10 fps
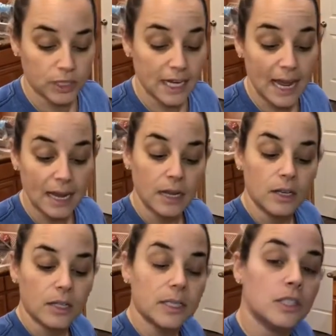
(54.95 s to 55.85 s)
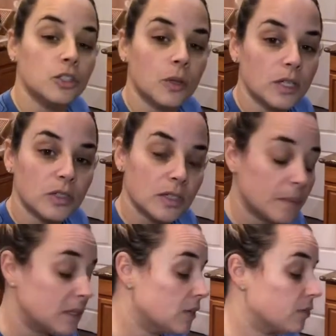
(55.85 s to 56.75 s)
today to do this with
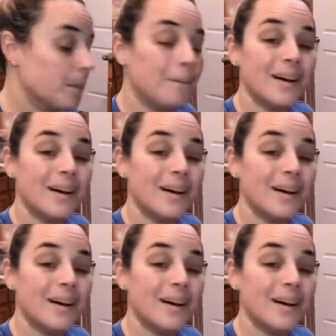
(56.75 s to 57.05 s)
something different.